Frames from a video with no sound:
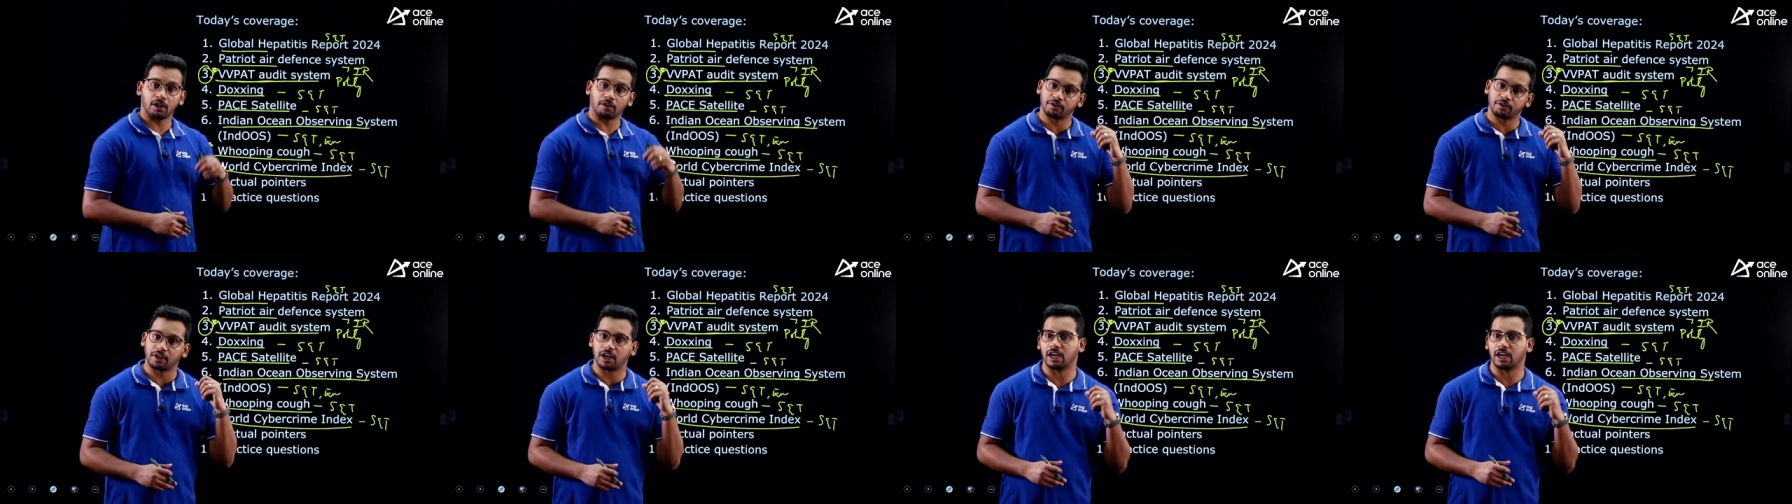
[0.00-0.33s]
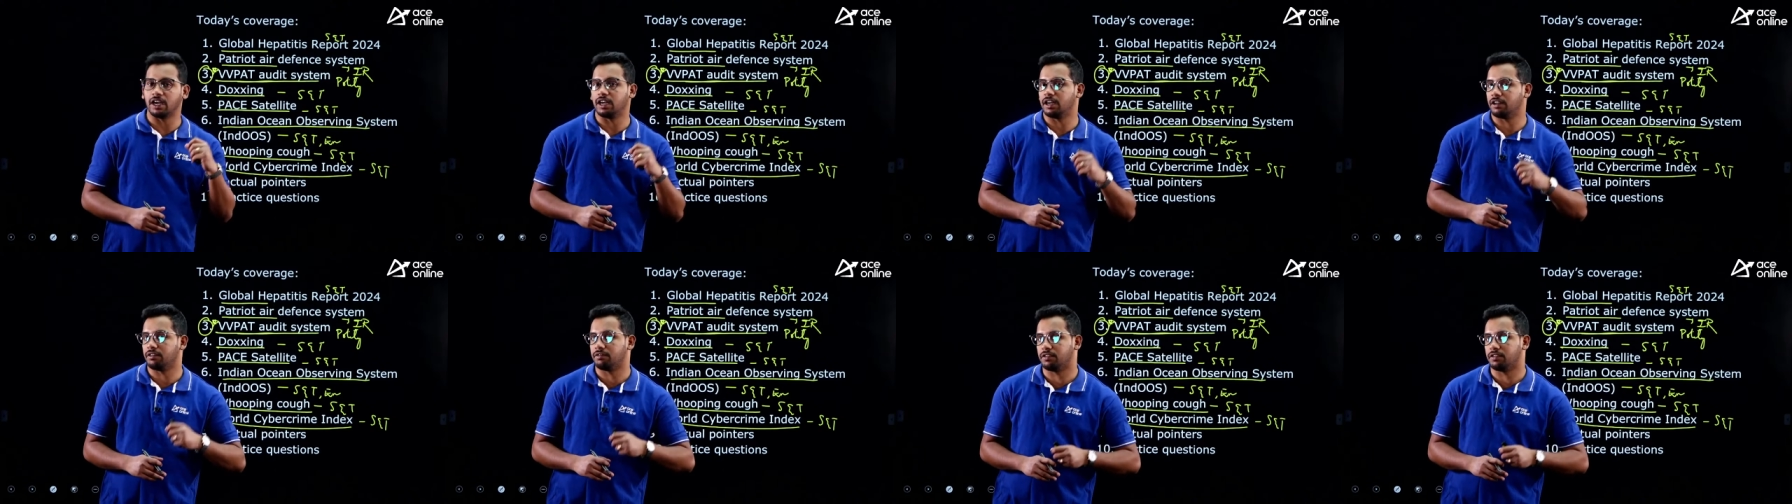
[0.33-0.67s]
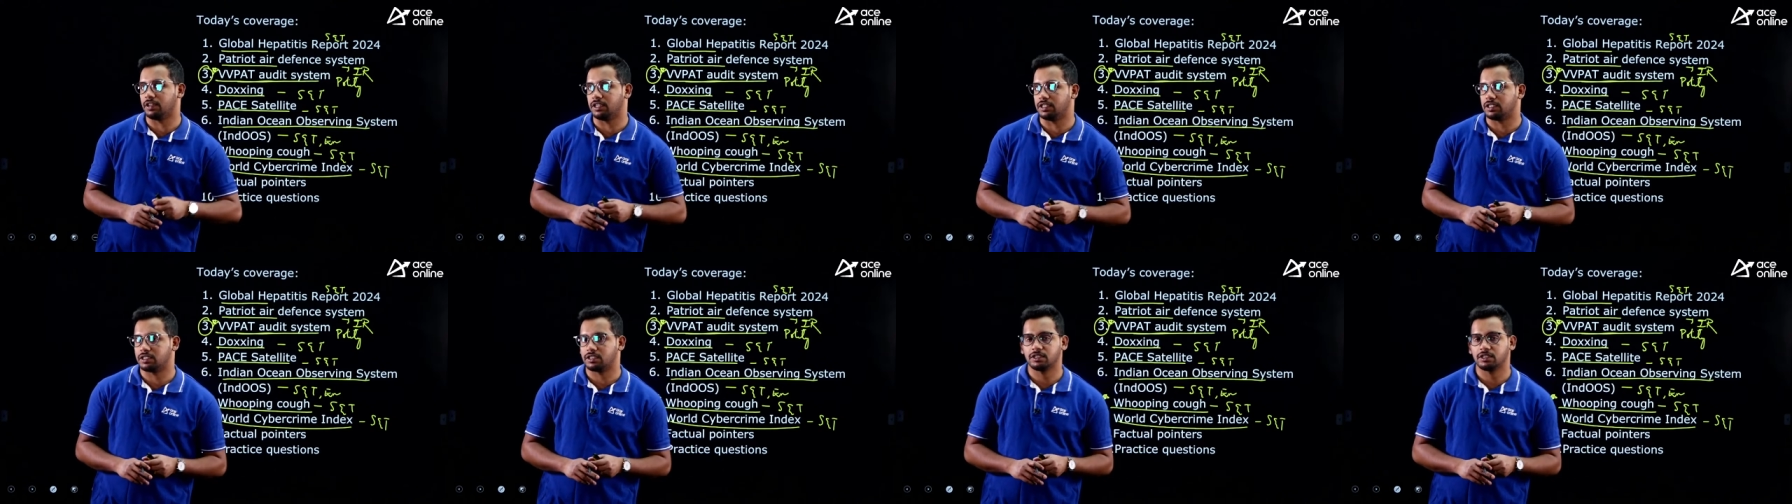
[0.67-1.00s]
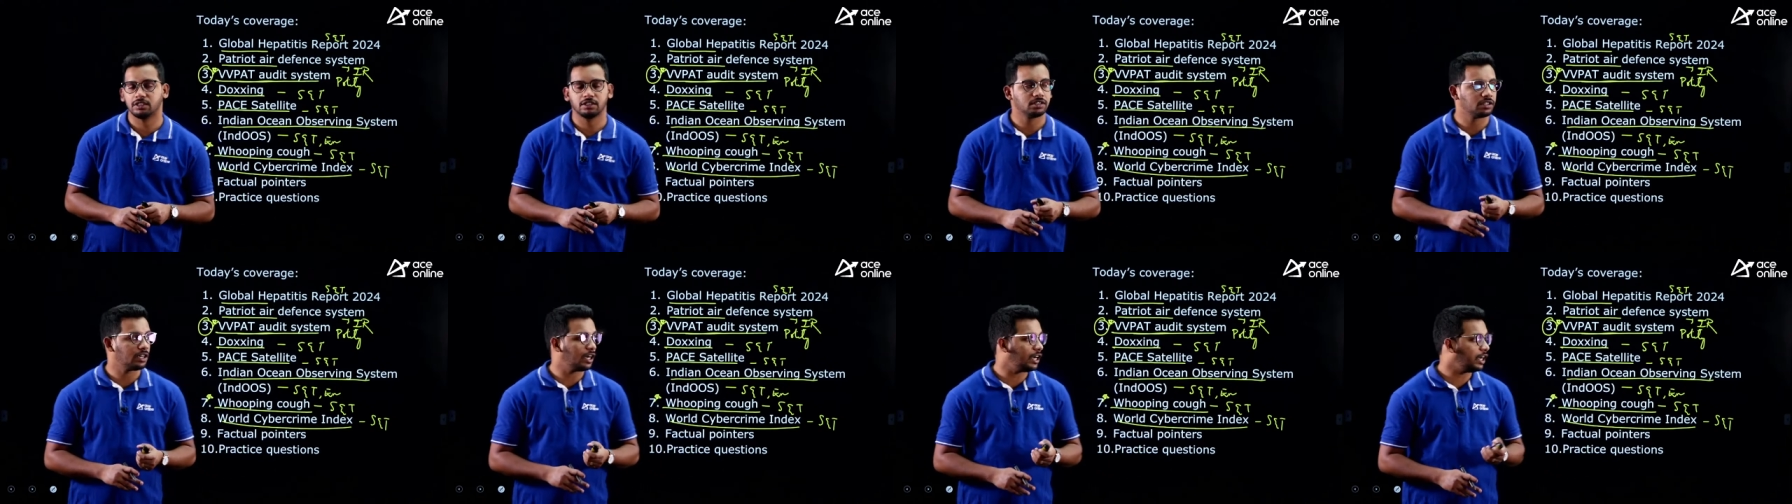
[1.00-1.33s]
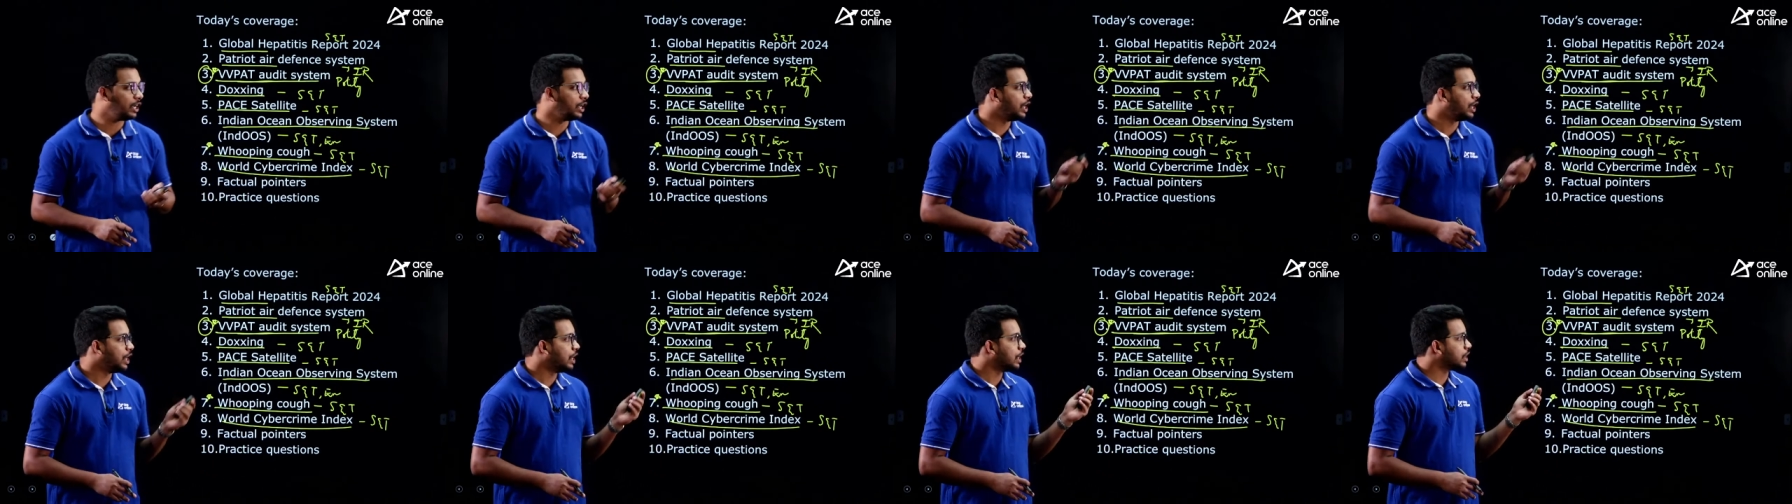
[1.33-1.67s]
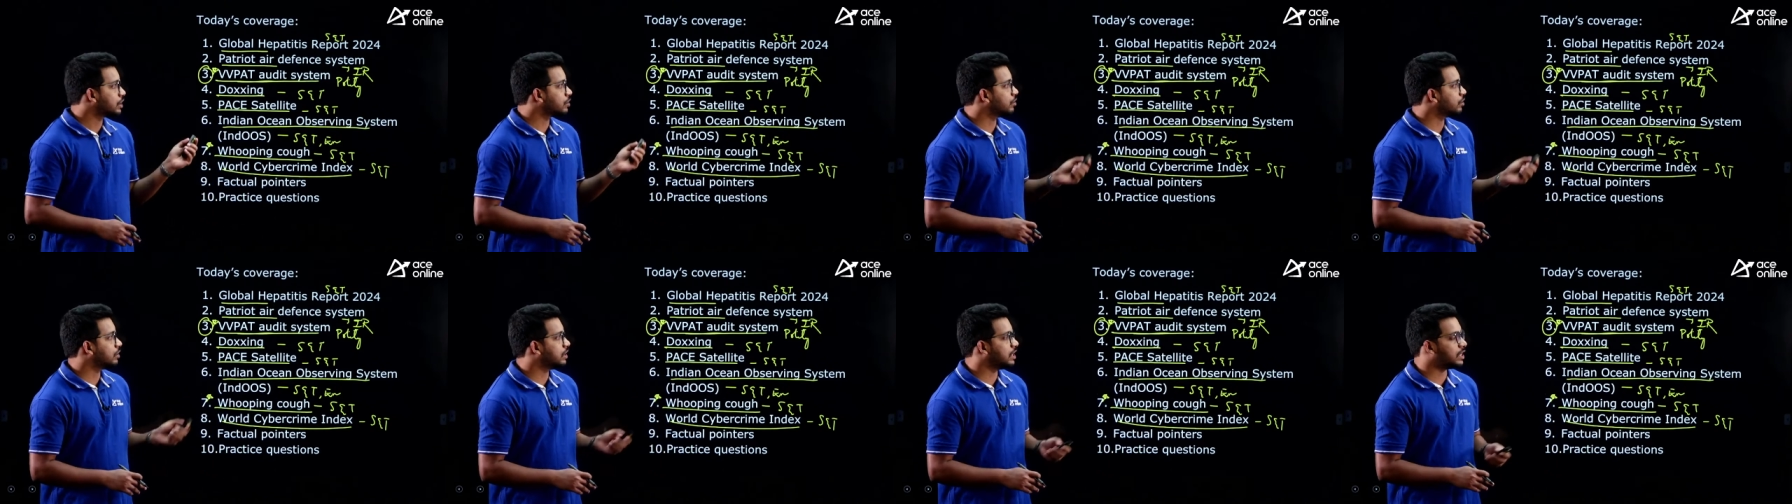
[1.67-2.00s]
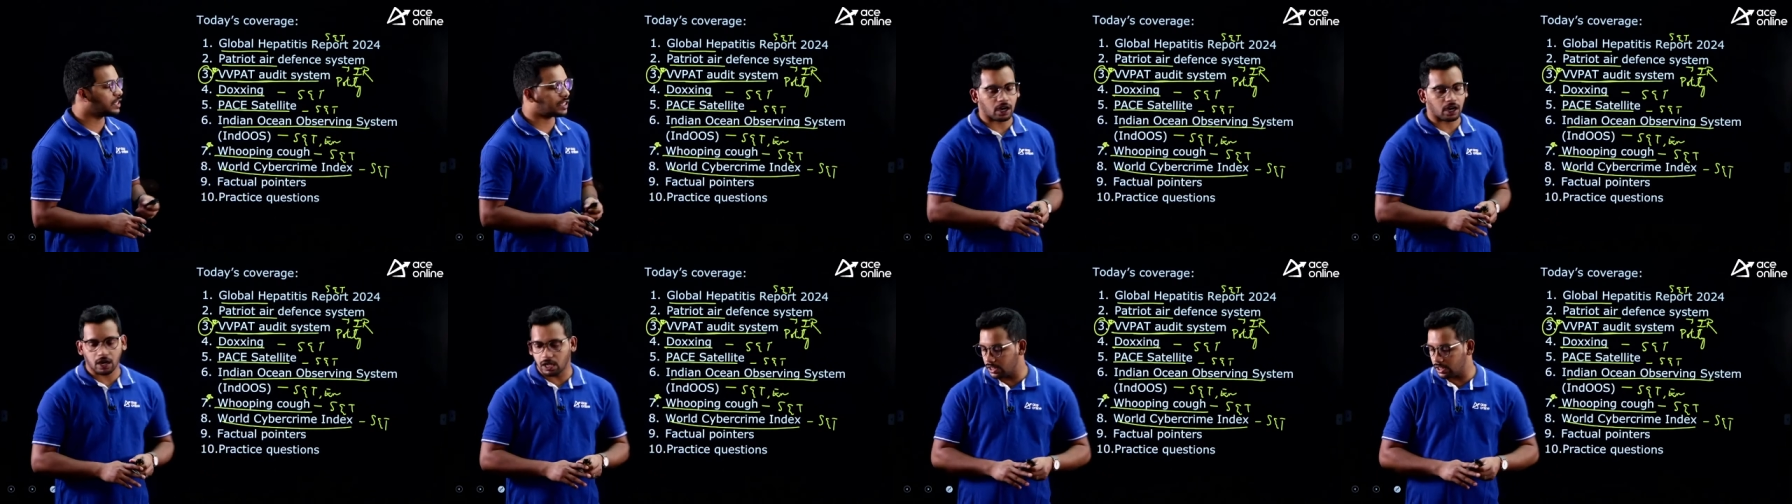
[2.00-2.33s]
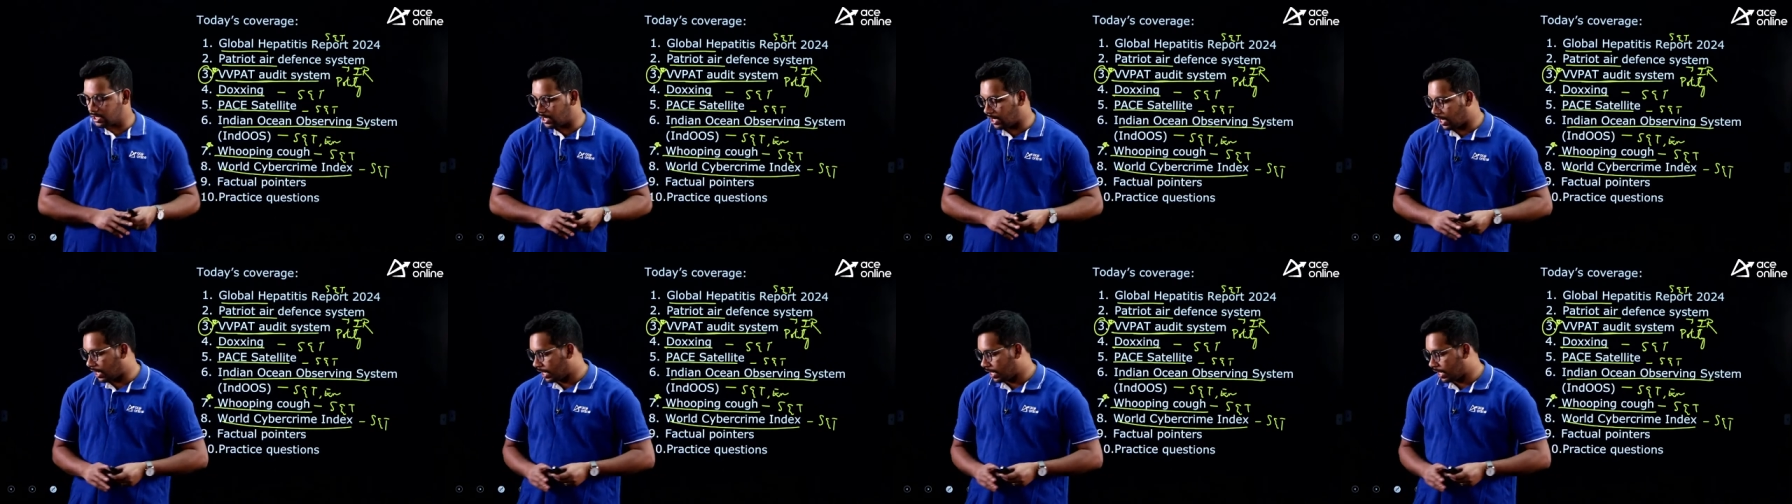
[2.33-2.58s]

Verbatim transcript: of current affairs right. So, these are all the